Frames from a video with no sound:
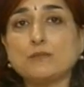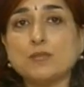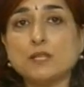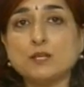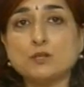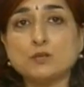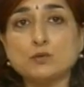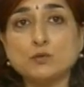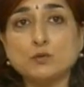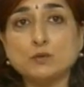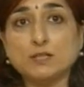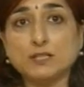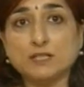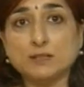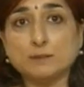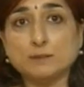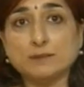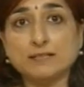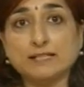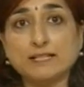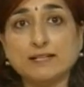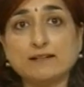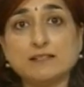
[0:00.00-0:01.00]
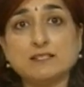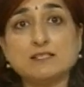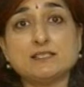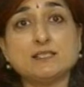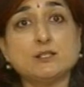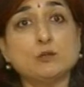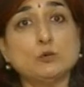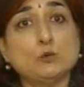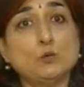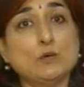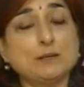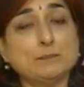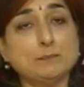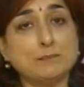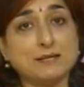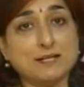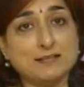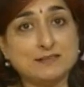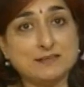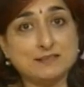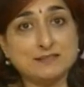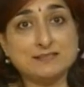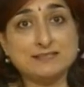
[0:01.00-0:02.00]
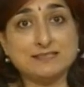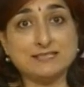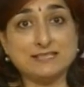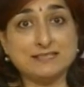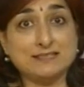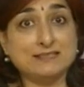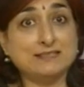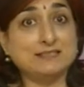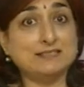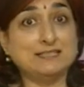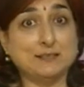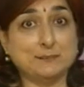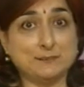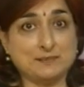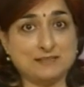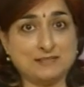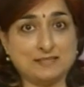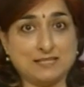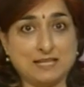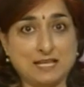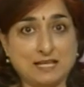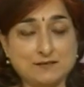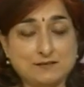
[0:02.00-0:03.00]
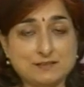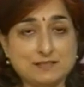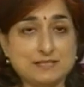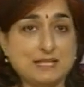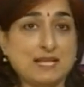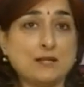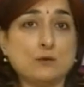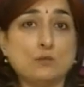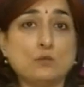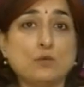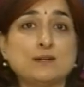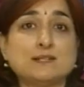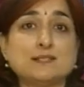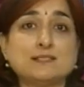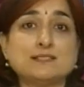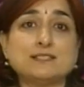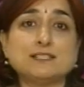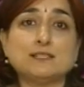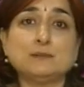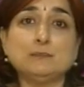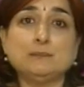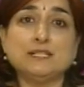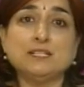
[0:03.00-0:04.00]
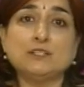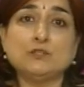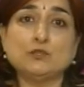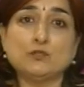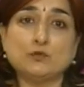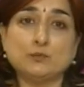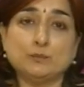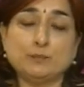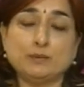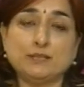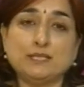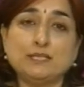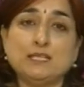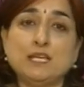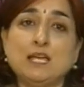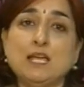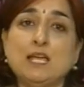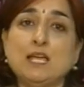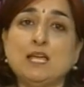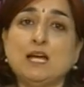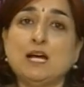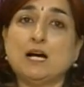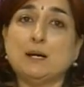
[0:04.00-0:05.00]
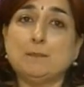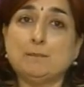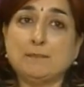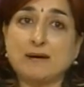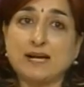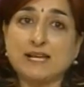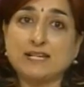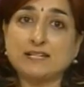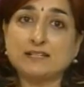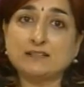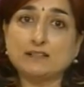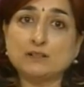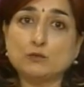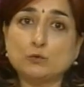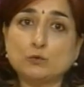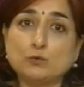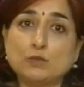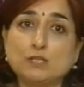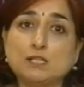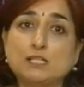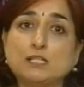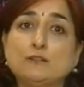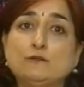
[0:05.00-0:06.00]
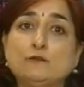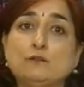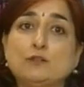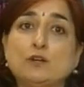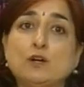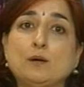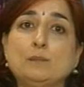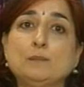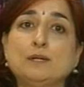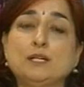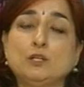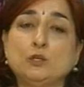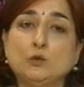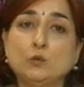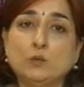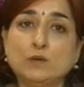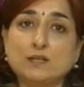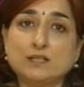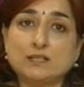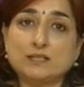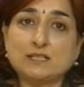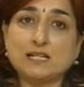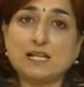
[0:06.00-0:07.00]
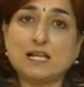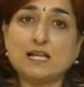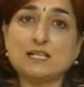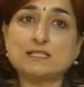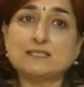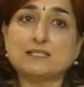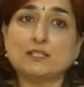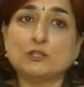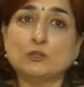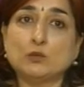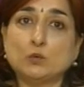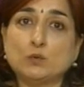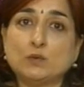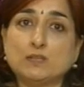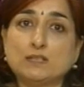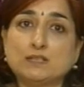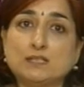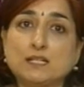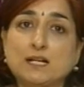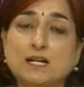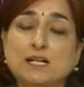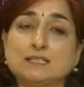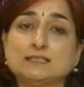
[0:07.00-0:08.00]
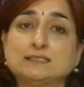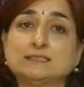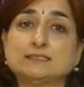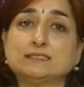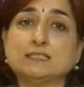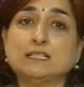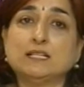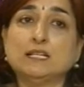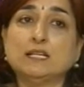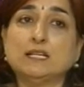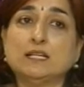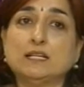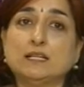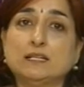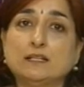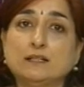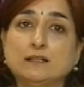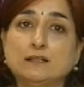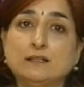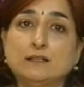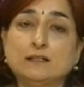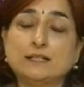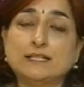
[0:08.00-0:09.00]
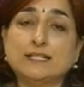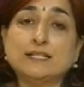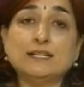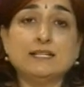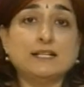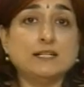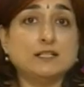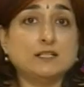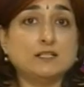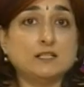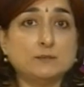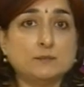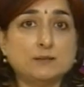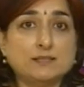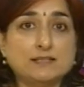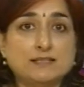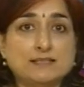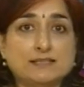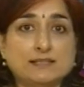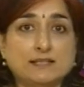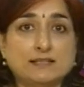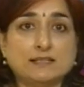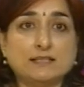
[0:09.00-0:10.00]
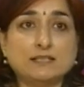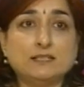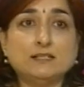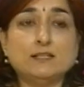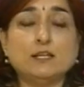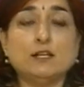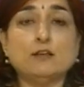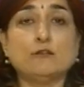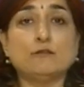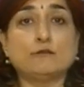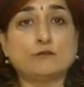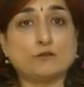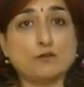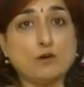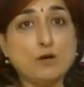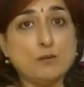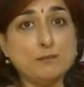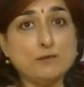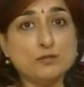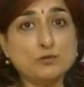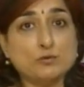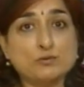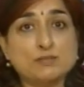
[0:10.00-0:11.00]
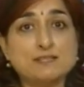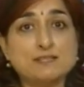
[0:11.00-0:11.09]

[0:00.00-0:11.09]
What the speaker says: to urban areas and who are mothers either themselves, and what does it mean to be a migrant worker from a lower class and lower caste in an urban setting, from a rural